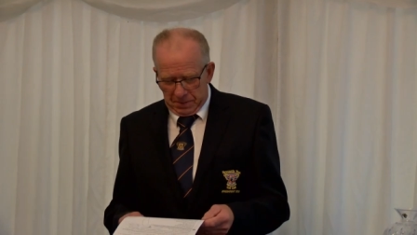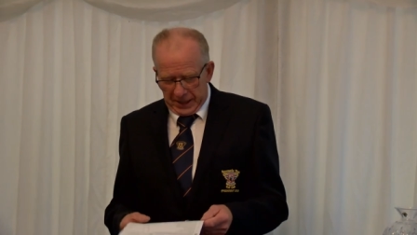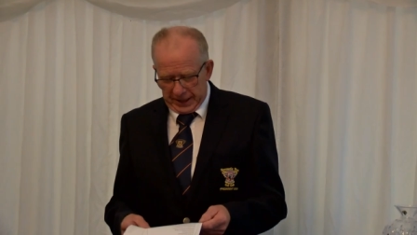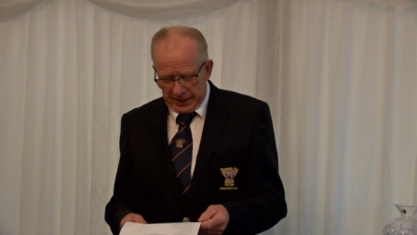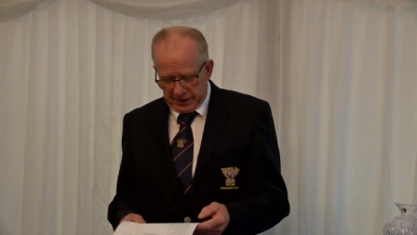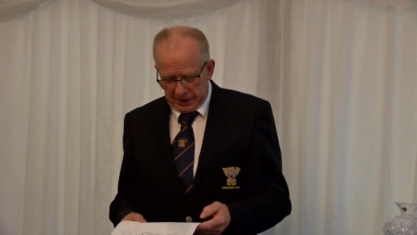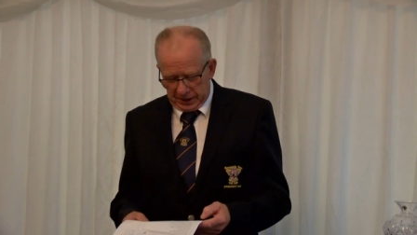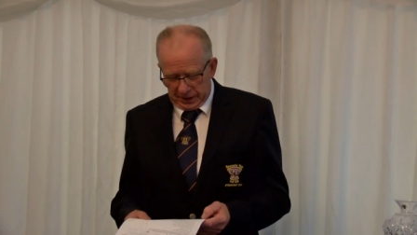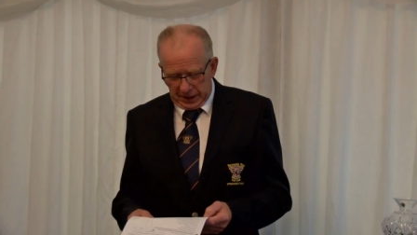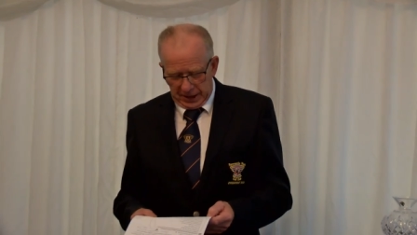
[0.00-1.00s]
Paddy.
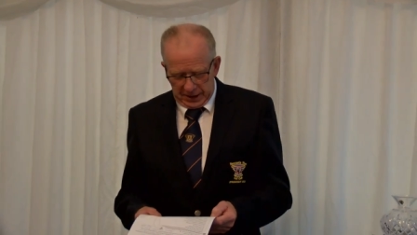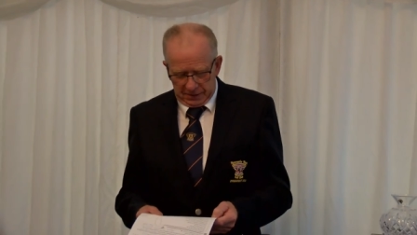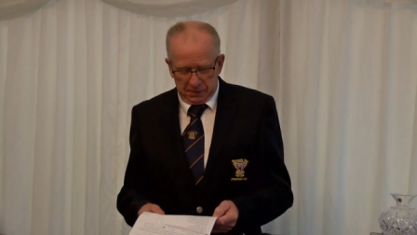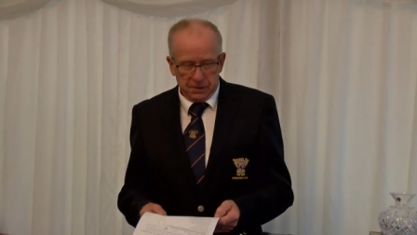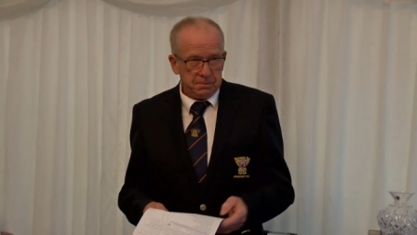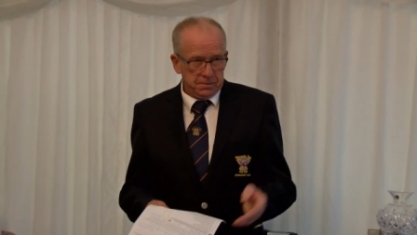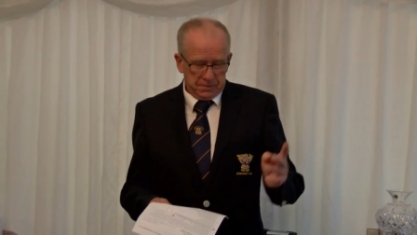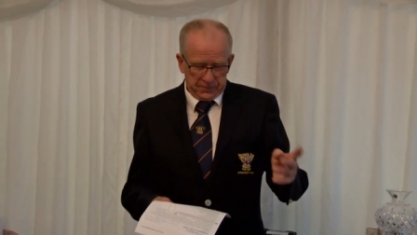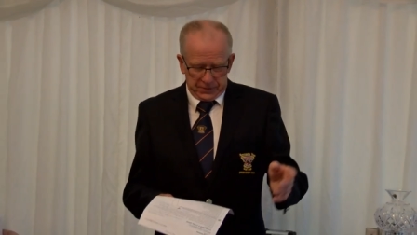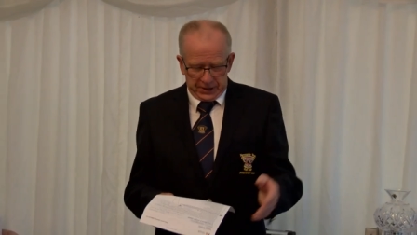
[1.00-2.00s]
uh
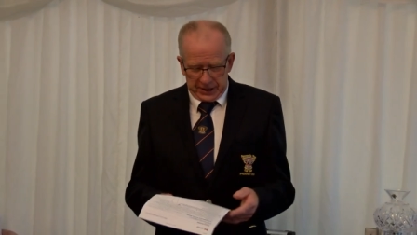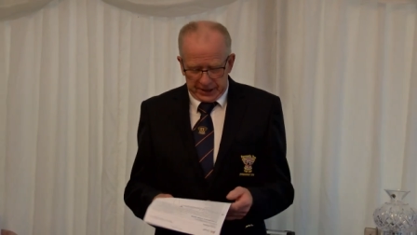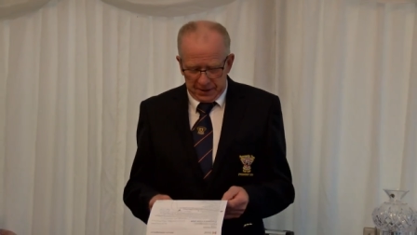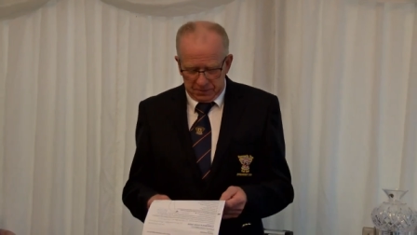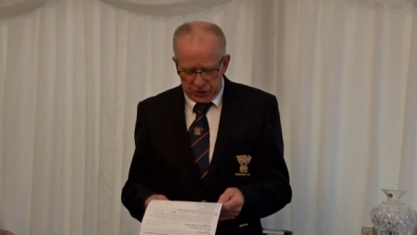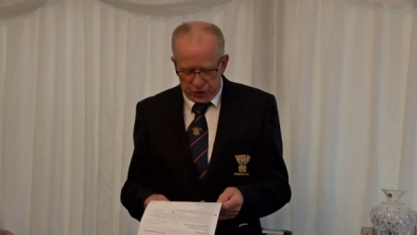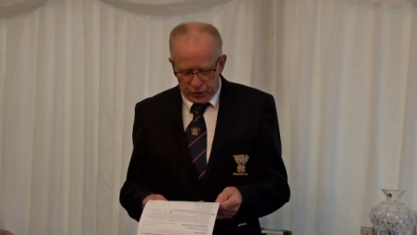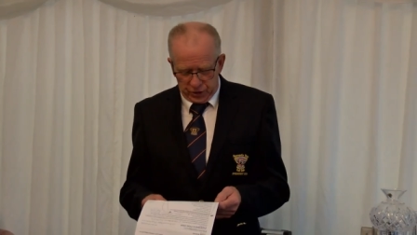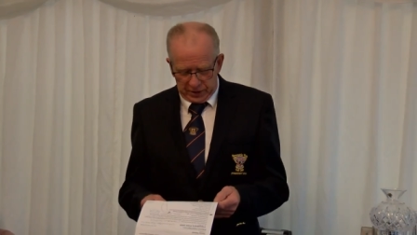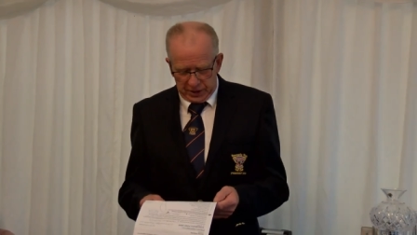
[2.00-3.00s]
Lady Captain
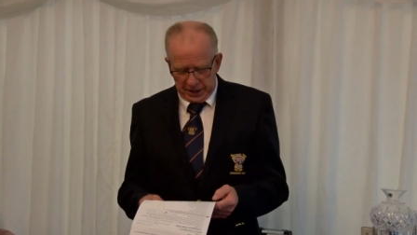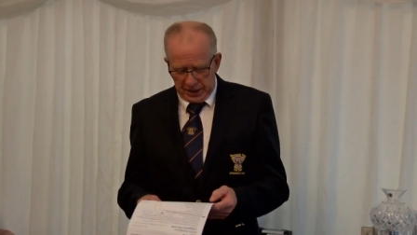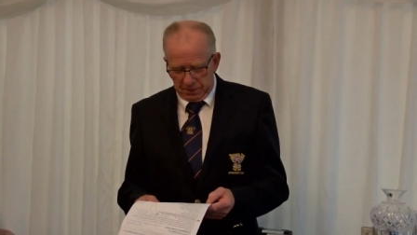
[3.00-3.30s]
John, uh,